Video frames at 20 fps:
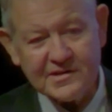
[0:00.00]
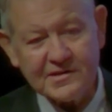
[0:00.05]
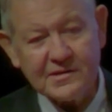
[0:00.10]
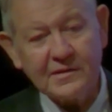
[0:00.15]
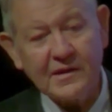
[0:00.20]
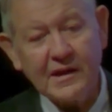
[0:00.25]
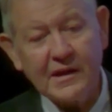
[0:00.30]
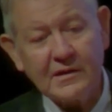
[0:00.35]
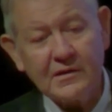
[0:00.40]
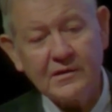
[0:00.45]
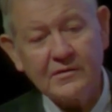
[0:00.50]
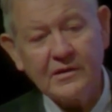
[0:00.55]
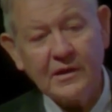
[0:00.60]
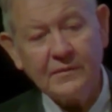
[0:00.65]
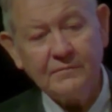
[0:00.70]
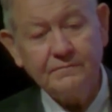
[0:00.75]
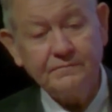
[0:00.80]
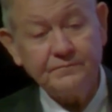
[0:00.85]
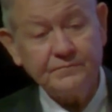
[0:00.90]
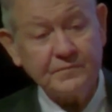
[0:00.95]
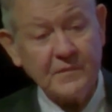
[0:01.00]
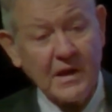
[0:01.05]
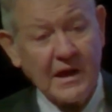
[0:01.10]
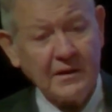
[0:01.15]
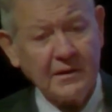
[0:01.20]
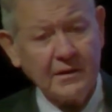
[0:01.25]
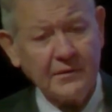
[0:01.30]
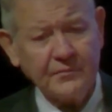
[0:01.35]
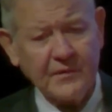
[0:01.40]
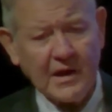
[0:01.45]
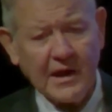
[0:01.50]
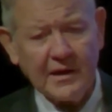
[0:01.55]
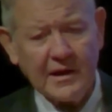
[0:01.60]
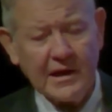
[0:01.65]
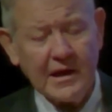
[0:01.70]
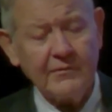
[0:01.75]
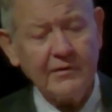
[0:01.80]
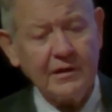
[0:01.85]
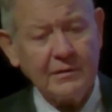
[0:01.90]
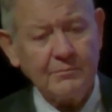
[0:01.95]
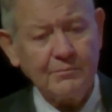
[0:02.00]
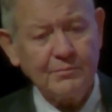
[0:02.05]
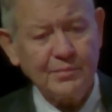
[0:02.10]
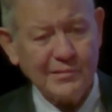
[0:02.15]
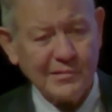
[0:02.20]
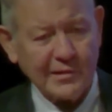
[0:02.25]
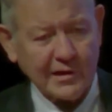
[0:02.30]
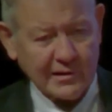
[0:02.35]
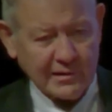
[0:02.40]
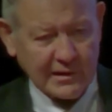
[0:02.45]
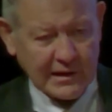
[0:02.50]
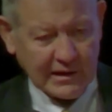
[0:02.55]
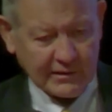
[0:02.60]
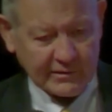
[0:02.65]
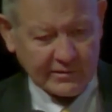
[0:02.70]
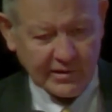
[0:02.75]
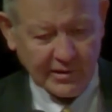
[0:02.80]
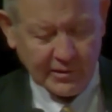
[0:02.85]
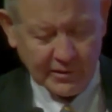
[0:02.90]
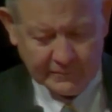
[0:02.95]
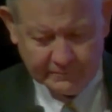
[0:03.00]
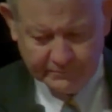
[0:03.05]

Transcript: That is, I have a book out there,